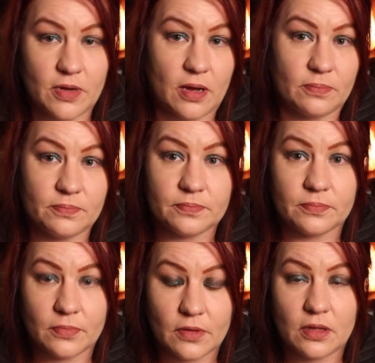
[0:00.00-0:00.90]
you
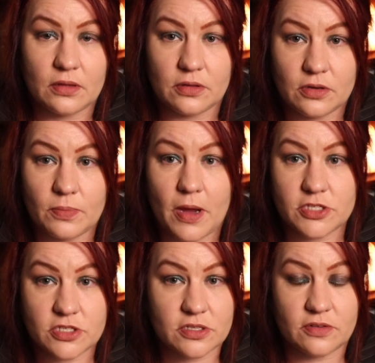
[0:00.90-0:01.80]
know,
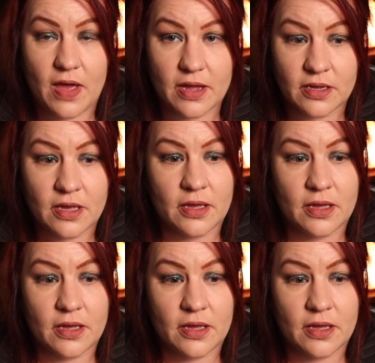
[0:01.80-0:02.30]
patients that have had